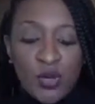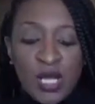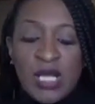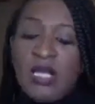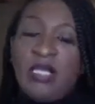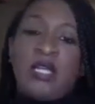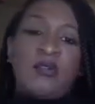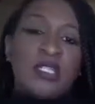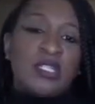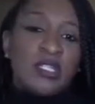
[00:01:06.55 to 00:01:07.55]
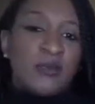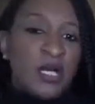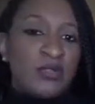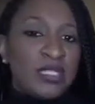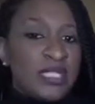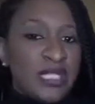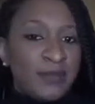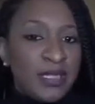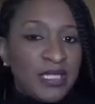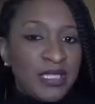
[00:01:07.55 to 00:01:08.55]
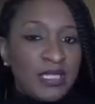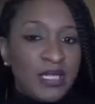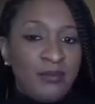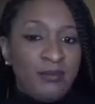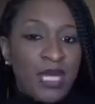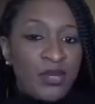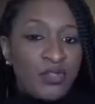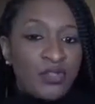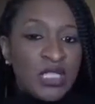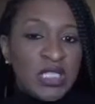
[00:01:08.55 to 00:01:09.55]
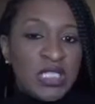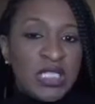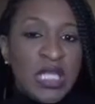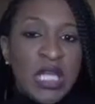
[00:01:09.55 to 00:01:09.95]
I got a lot of questions about discipline and boundaries.